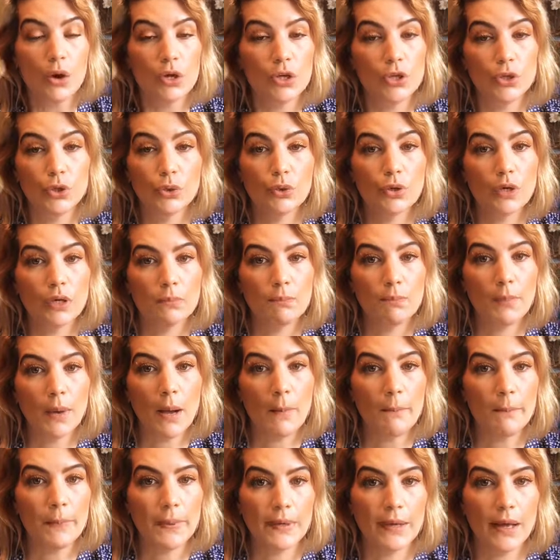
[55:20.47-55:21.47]
You could
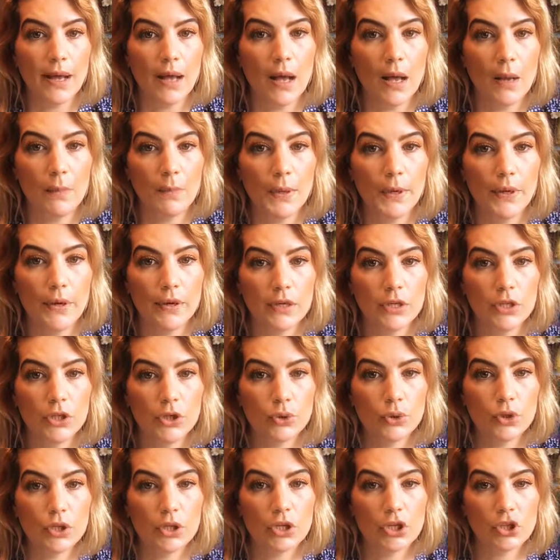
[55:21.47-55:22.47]
bump it up.
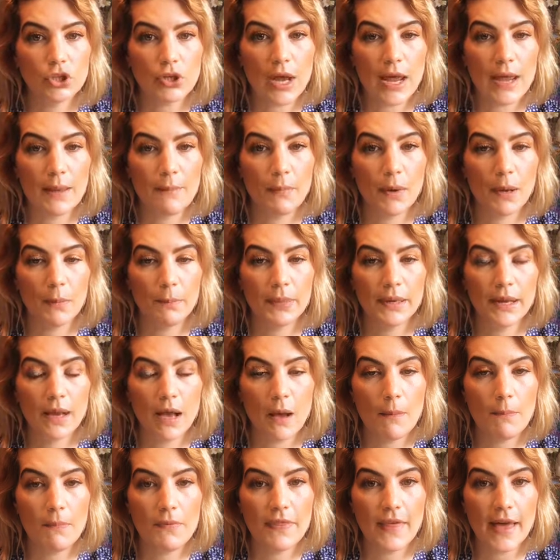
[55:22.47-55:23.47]
You could try bumping
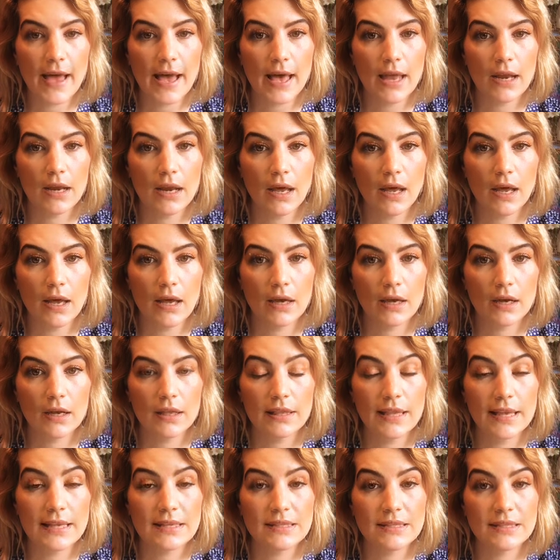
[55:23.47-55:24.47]
up that uh,
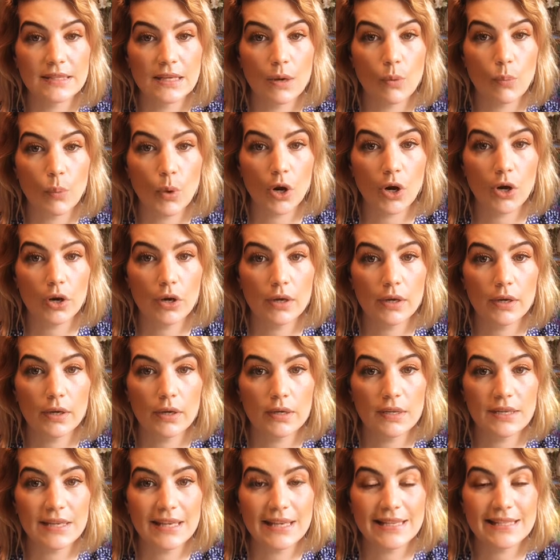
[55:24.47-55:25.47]
cleansing work,
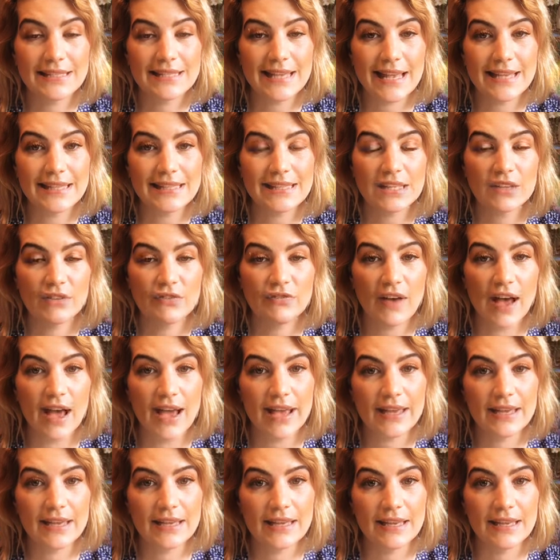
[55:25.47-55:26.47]

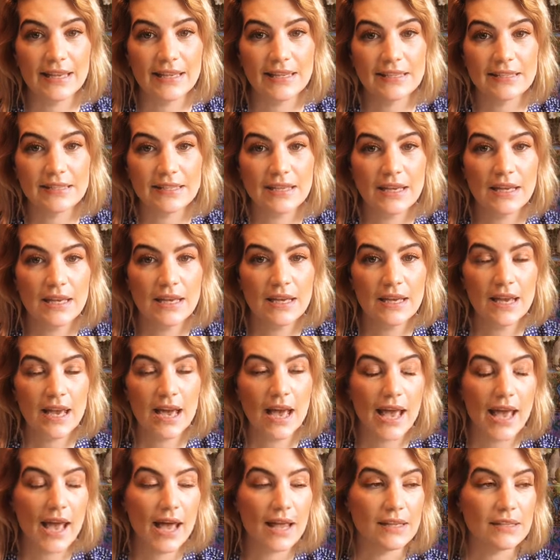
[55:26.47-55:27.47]
intensifying it,
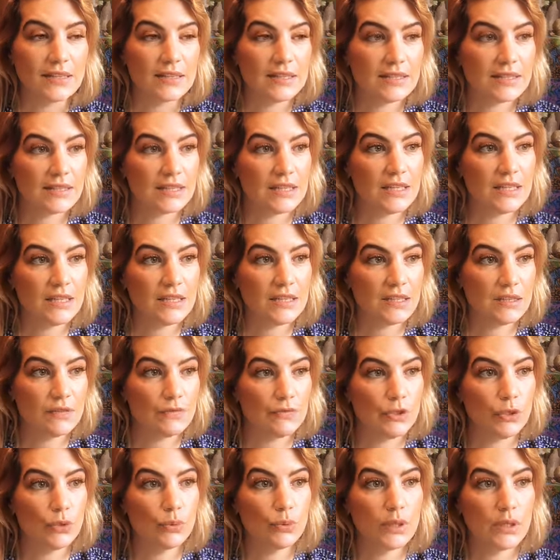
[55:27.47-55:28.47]
and see
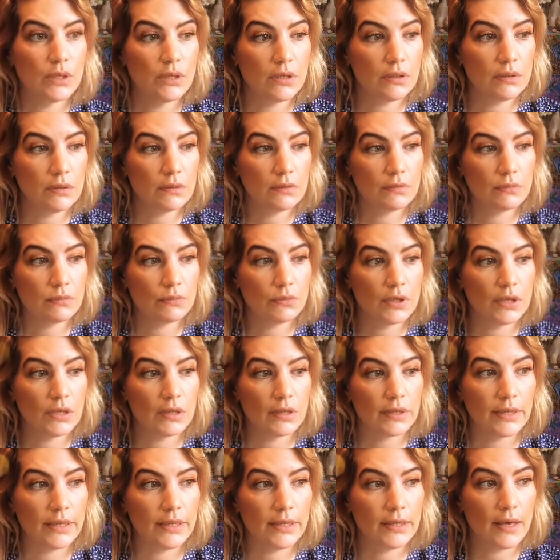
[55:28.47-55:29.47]
if you can
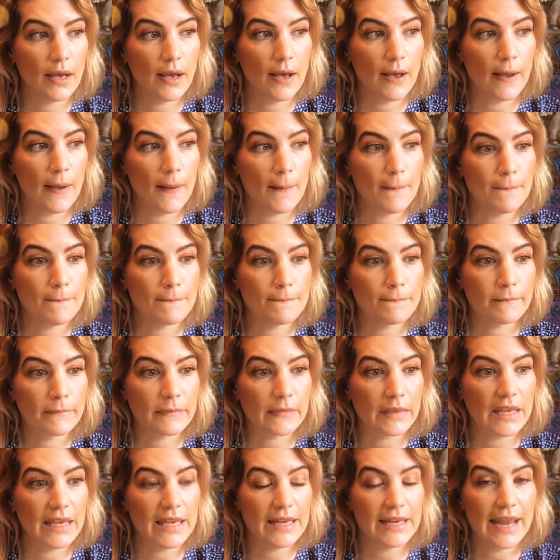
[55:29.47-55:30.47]
really um,
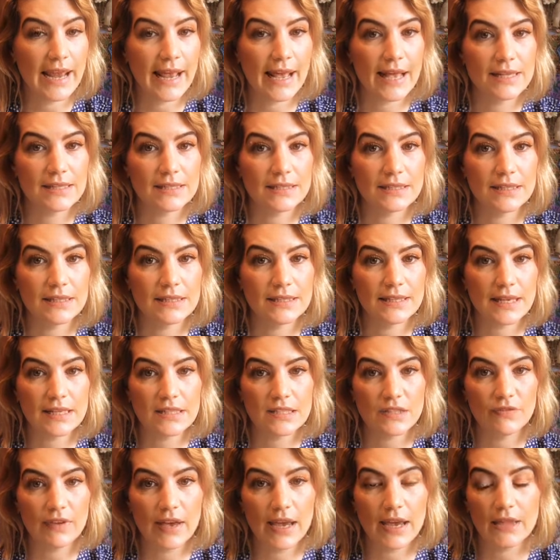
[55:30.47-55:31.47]
enhance and
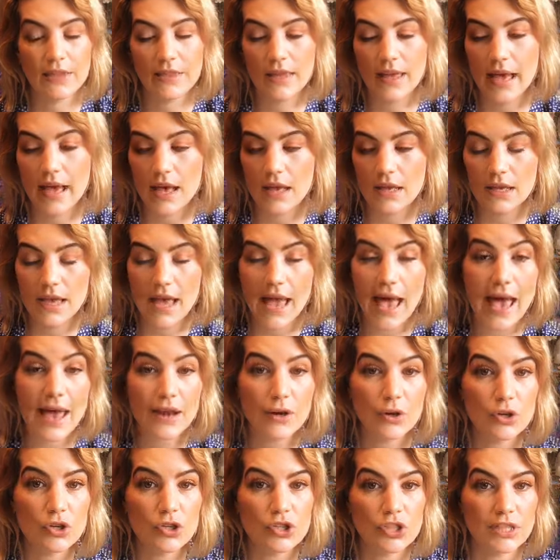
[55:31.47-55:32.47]
intensify that
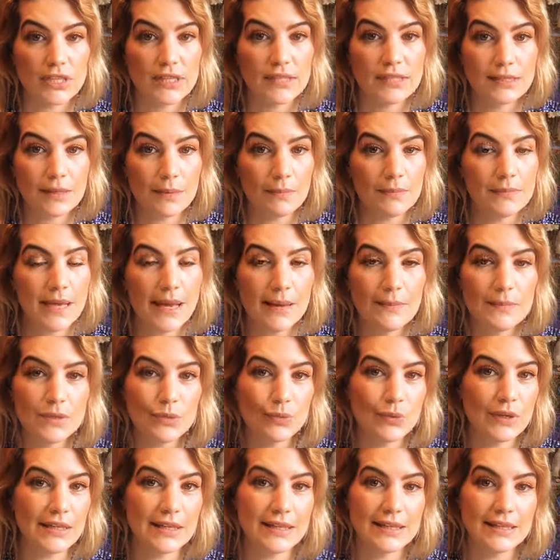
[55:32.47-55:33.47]
energy. Sometimes
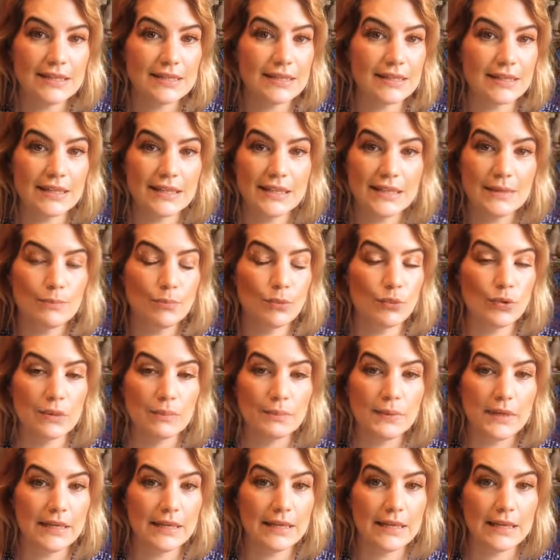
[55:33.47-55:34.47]
we need to keep
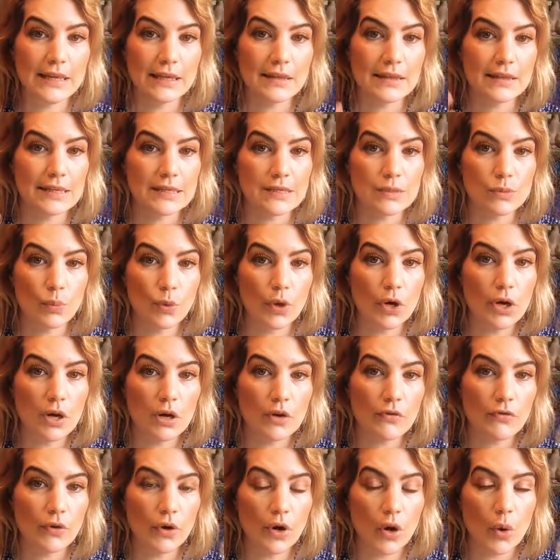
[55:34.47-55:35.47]
repeating this
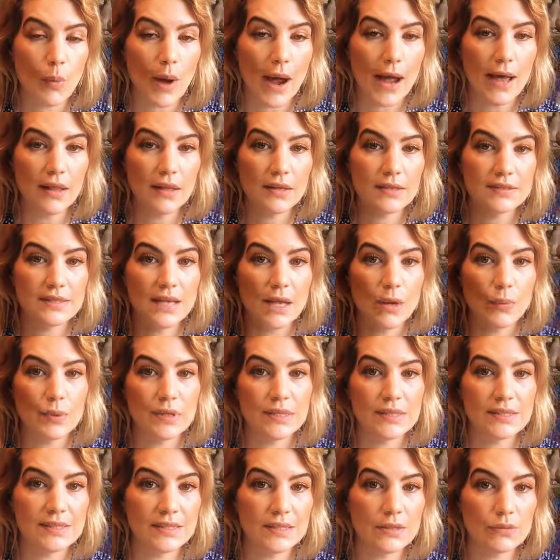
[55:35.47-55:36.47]
work for a while until
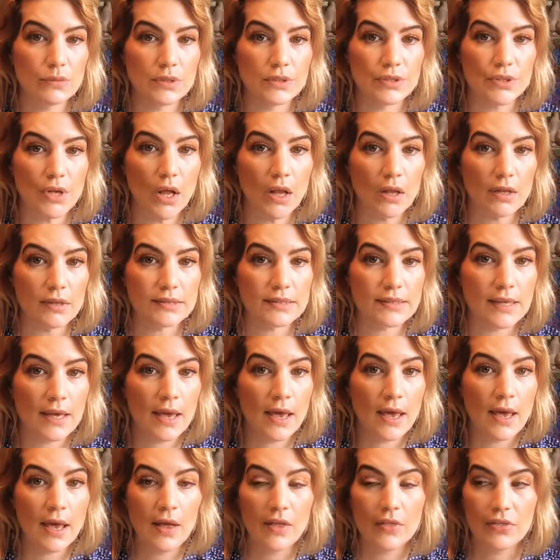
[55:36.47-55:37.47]
we see results.
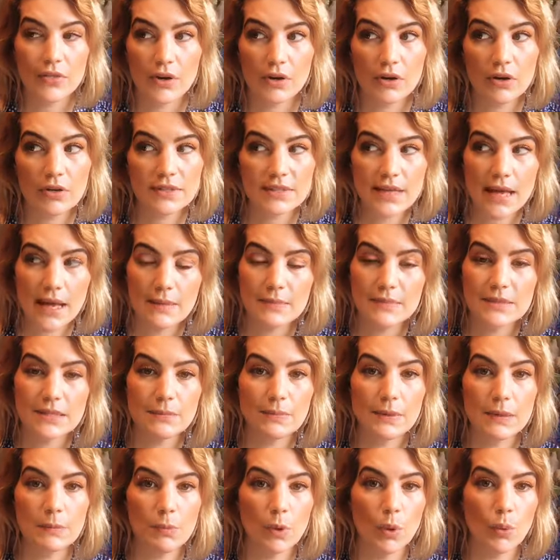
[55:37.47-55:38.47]
There are times that
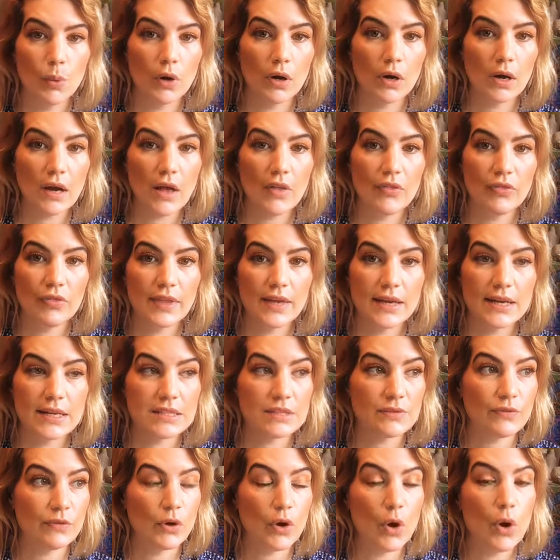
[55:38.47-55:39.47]
people work on
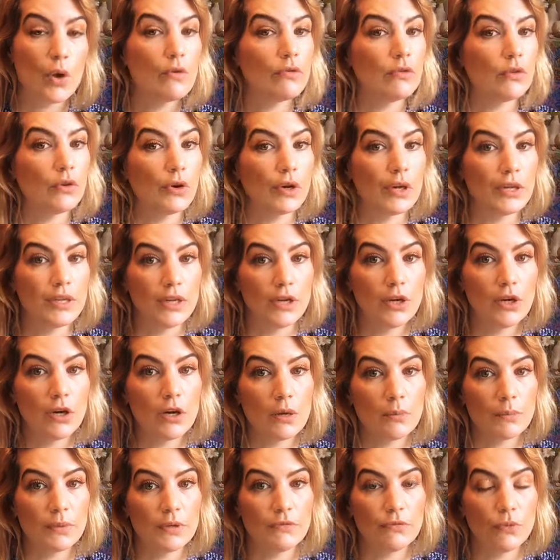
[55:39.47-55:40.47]
things for over a
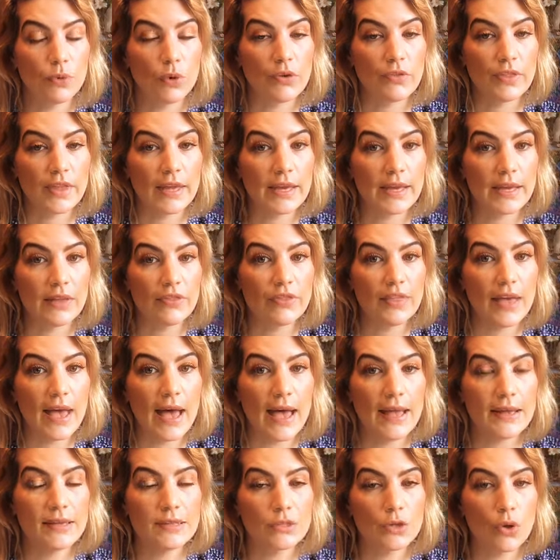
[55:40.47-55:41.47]
year before they get the
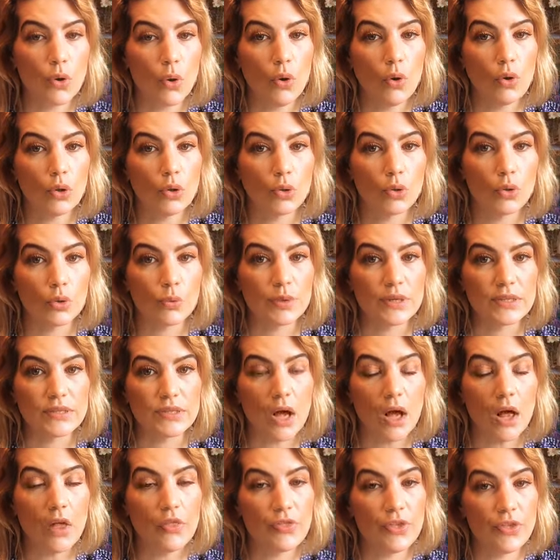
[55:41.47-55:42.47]
end goal or
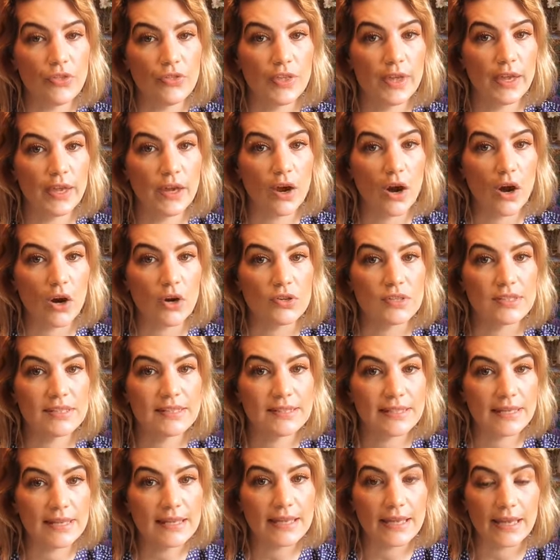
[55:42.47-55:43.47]
result that they are
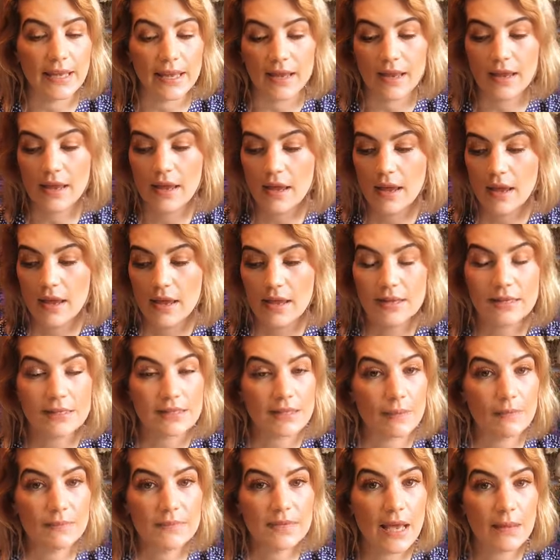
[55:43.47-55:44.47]
seeking.
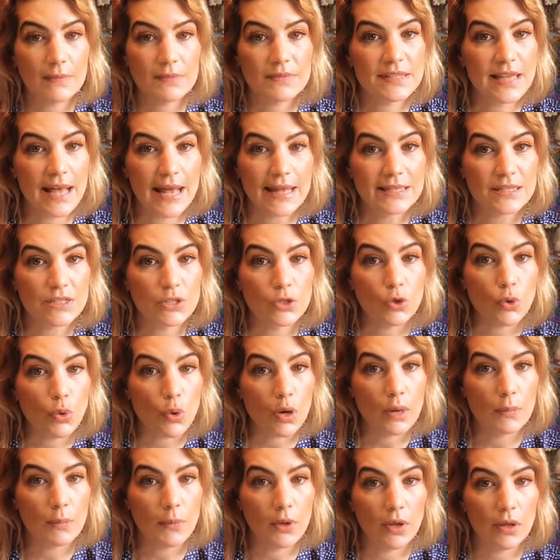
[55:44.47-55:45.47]
Sometimes that's
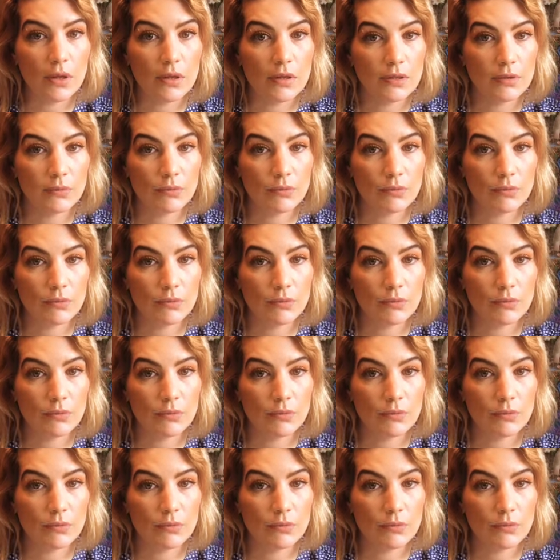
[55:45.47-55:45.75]
normal,